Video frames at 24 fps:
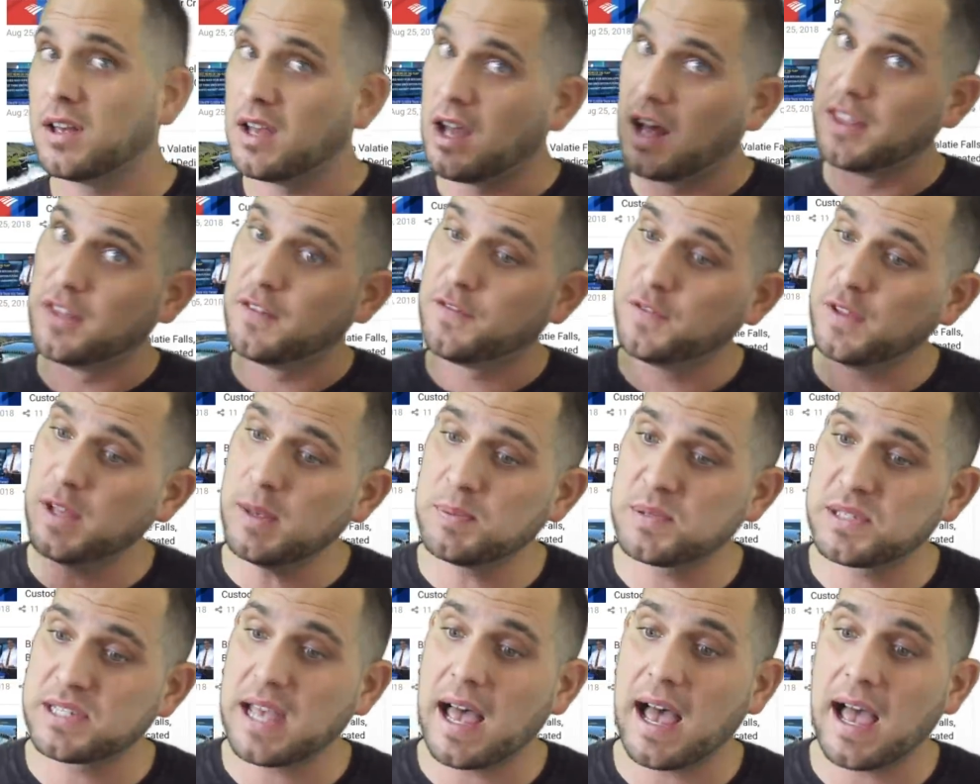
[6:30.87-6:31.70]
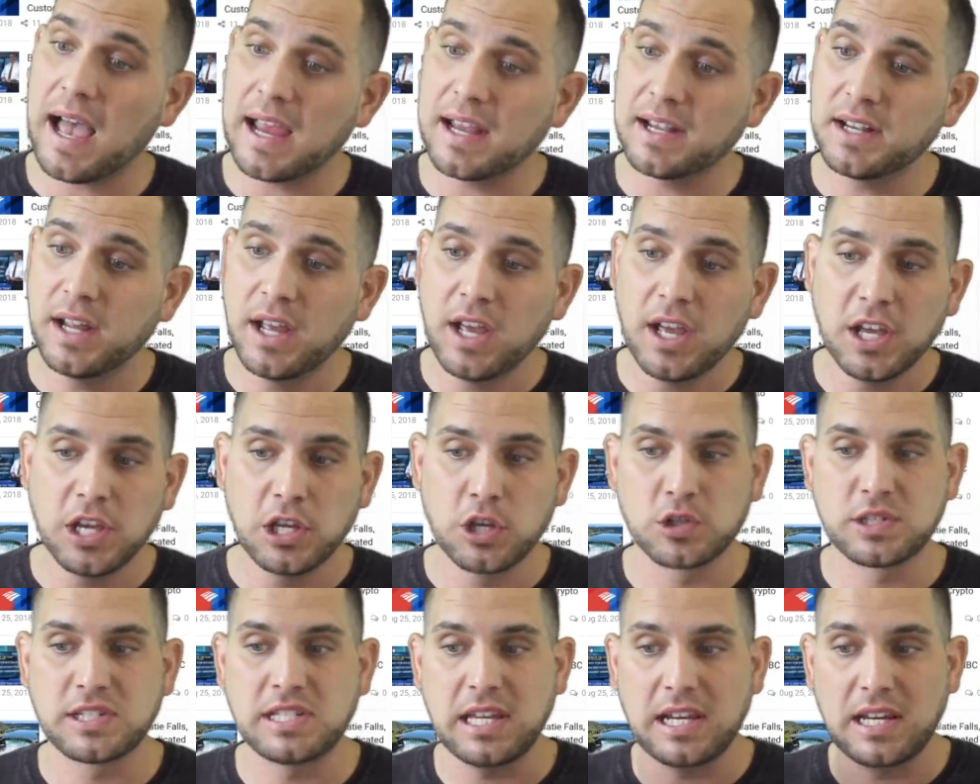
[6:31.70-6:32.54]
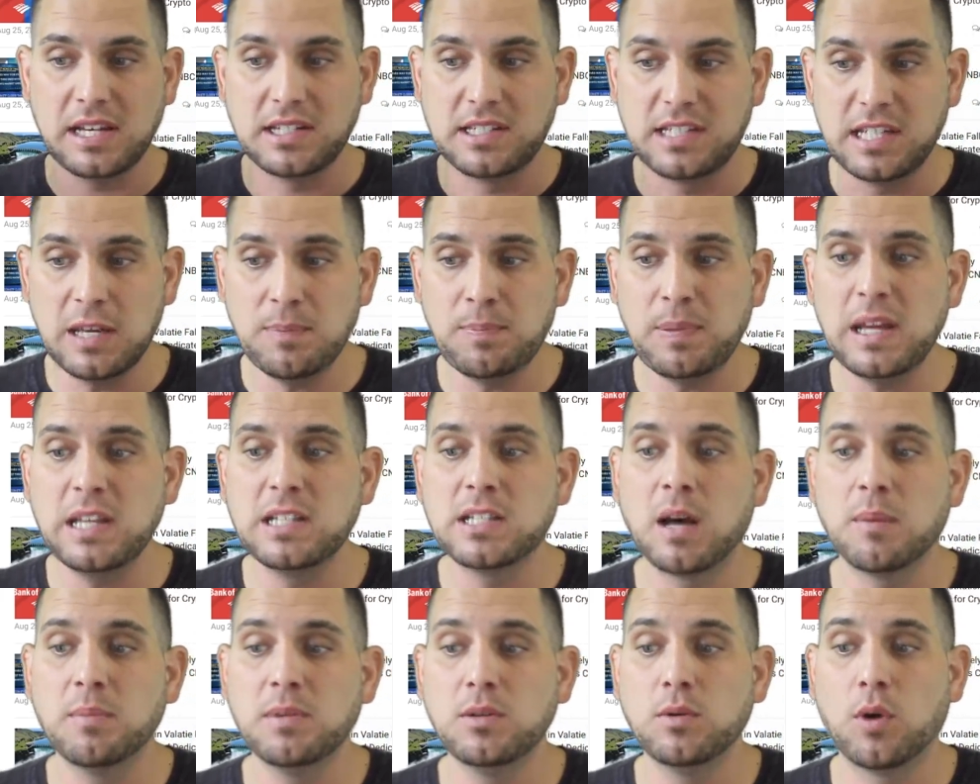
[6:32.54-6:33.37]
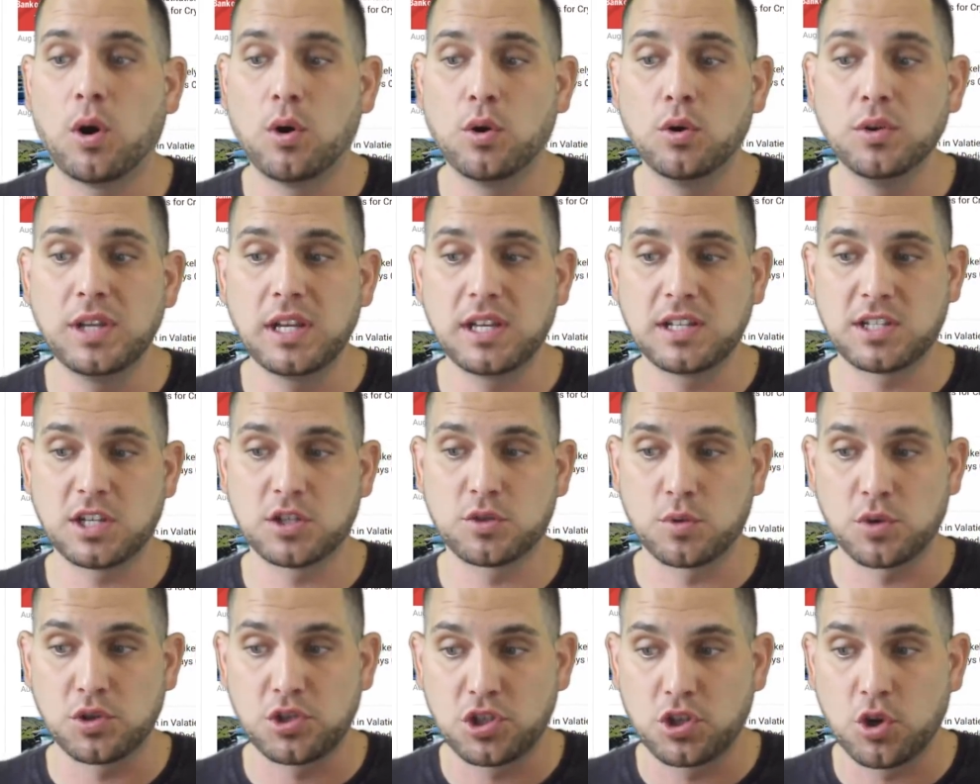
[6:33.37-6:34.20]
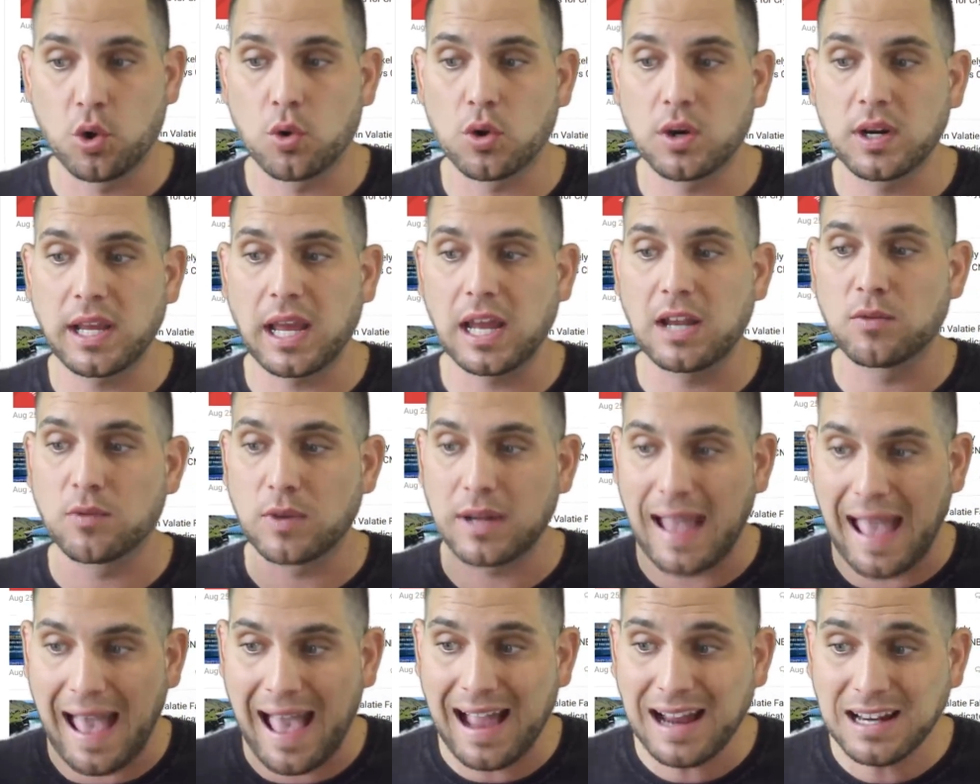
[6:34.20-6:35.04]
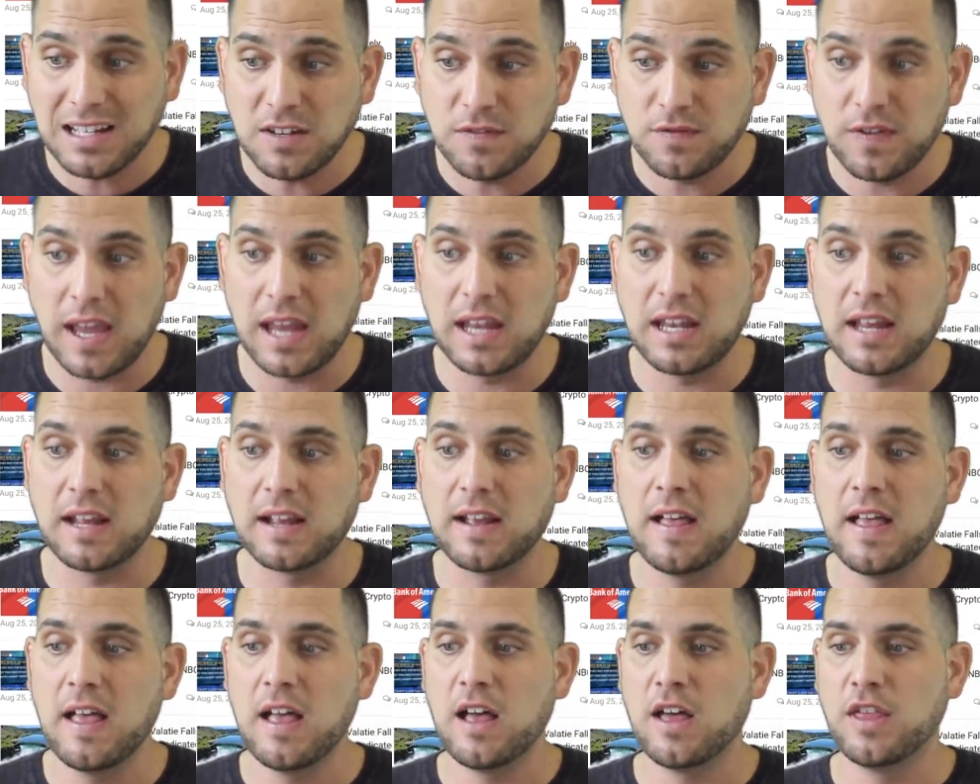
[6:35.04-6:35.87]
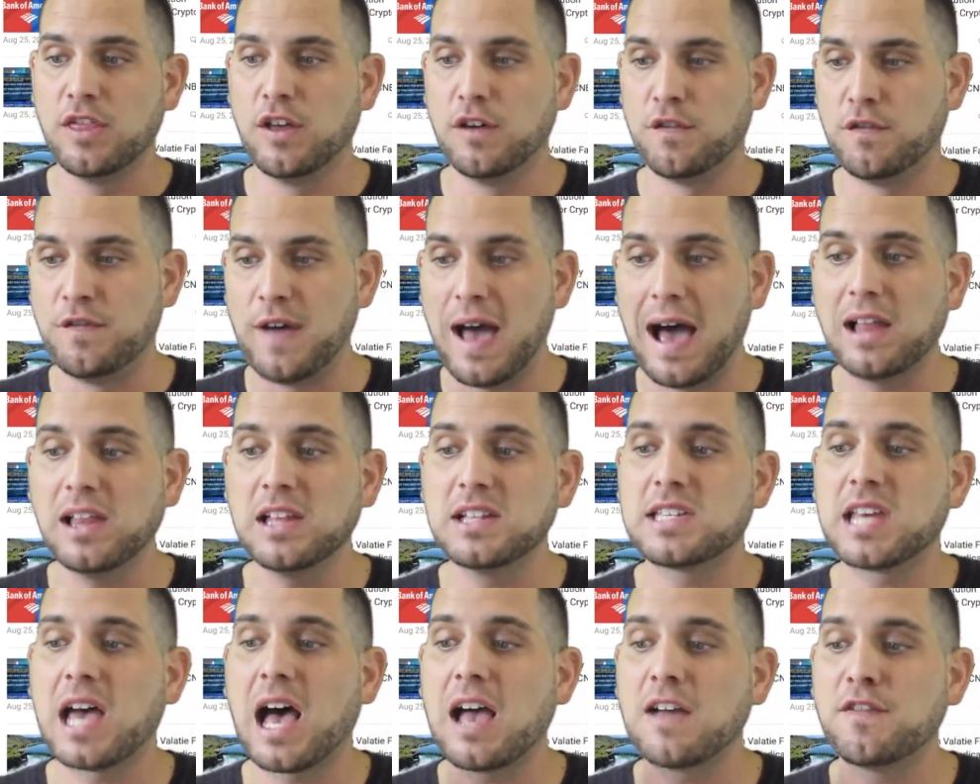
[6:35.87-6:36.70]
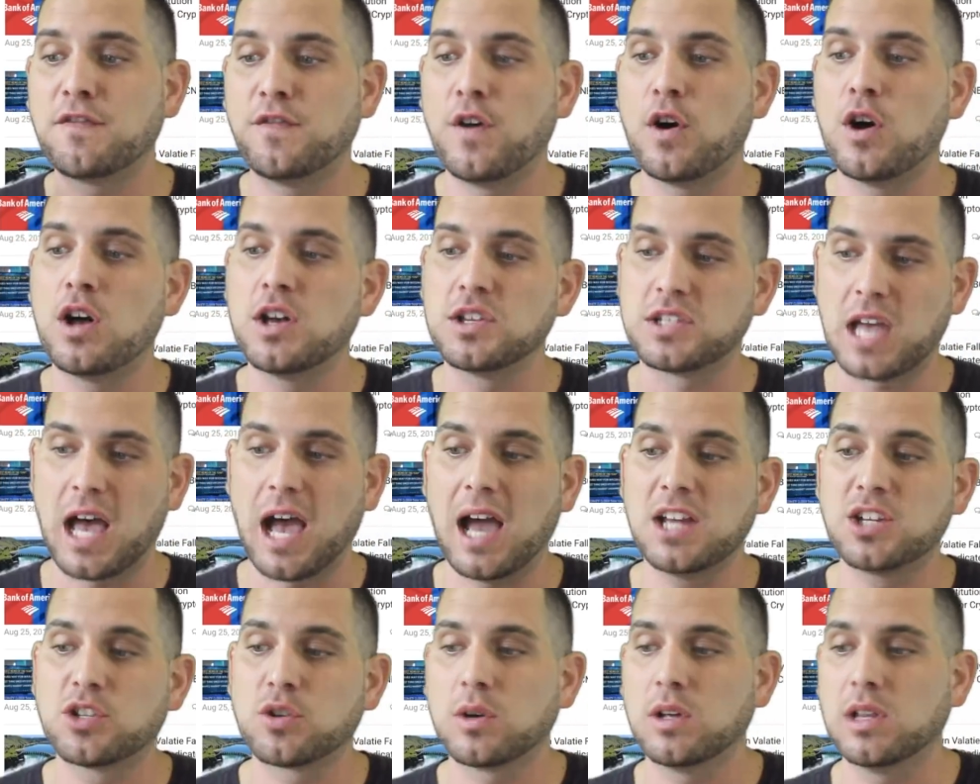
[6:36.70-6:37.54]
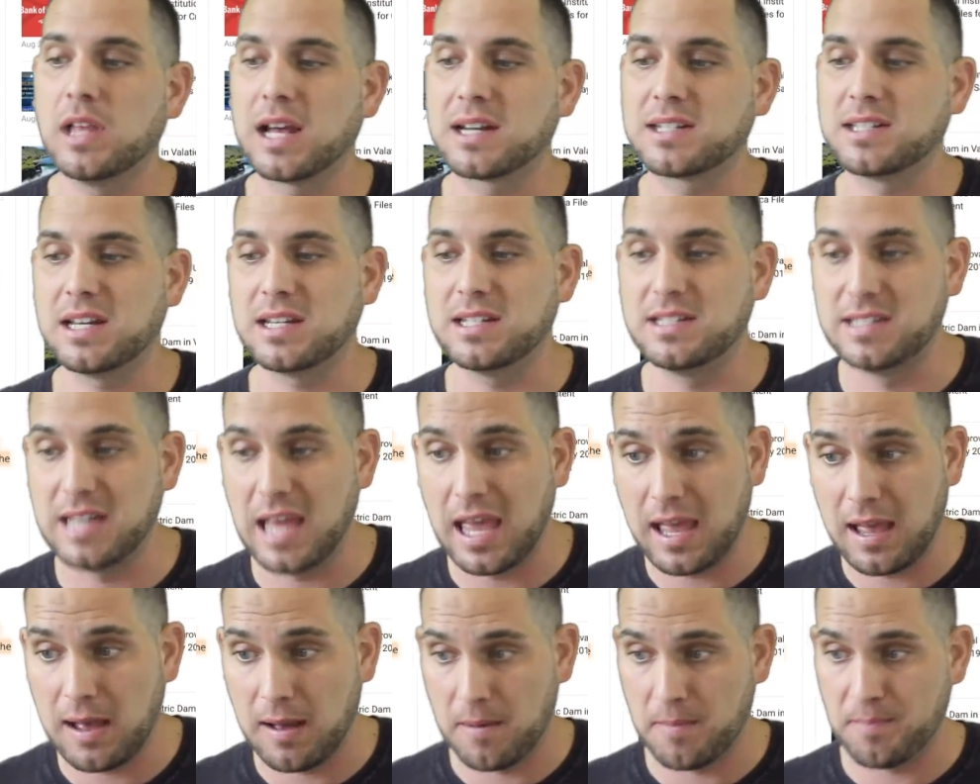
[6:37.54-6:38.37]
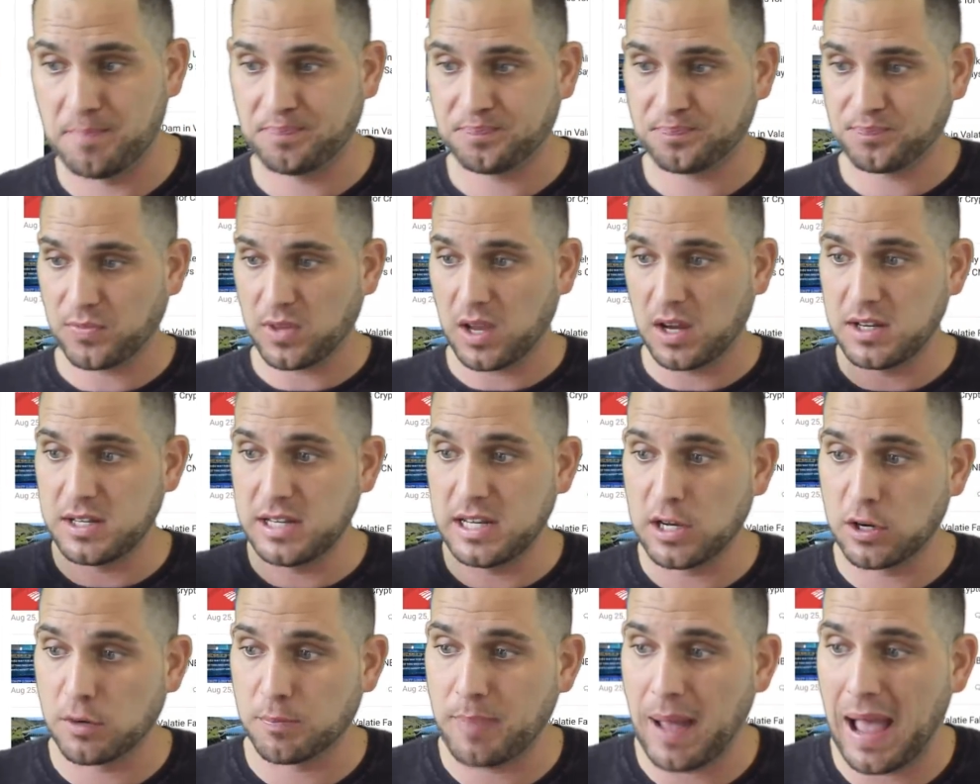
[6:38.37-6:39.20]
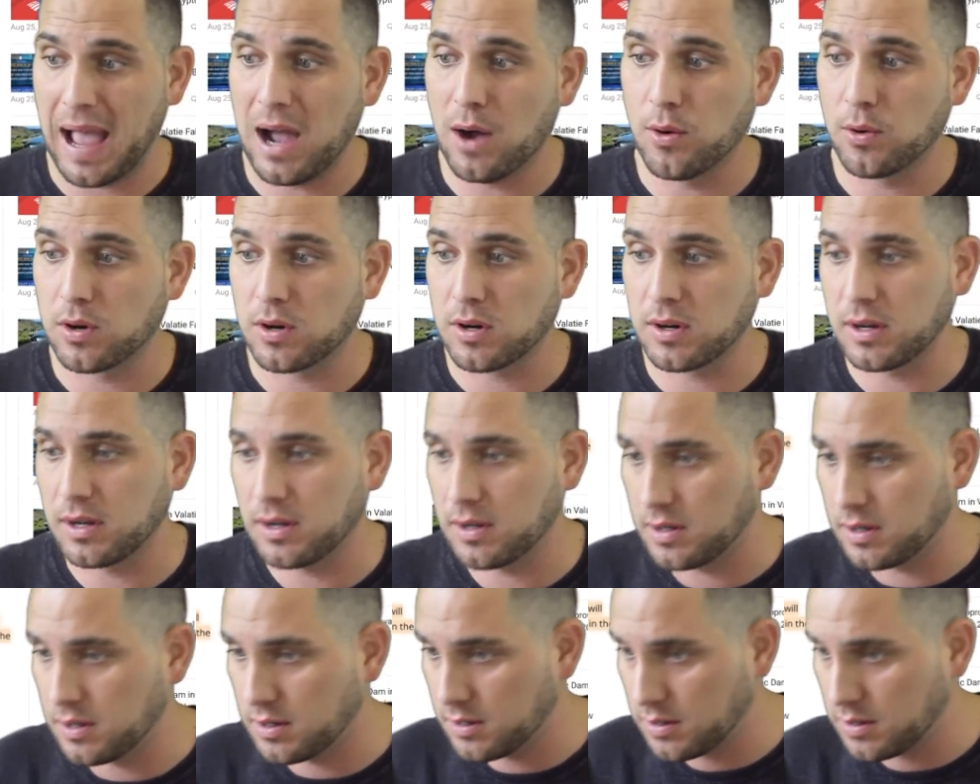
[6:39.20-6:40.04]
on the flip side, you're seeing DPW Holdings is restoring and reactivating the Valatie Falls hydroelectric dam near power